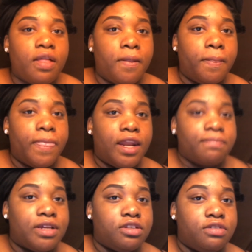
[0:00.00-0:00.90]
that I'm
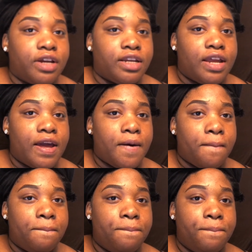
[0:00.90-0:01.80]
about to do right now.
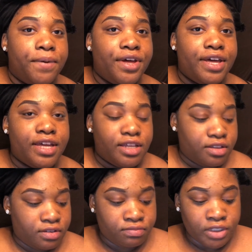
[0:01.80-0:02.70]
But
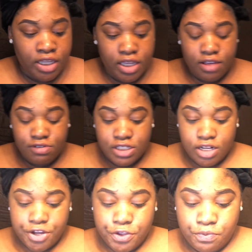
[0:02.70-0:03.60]
it was
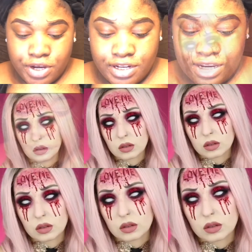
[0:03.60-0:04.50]
another one that I
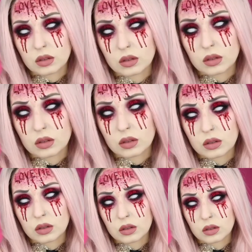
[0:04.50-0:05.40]
seen.
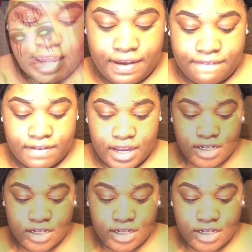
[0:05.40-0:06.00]
I can't find it.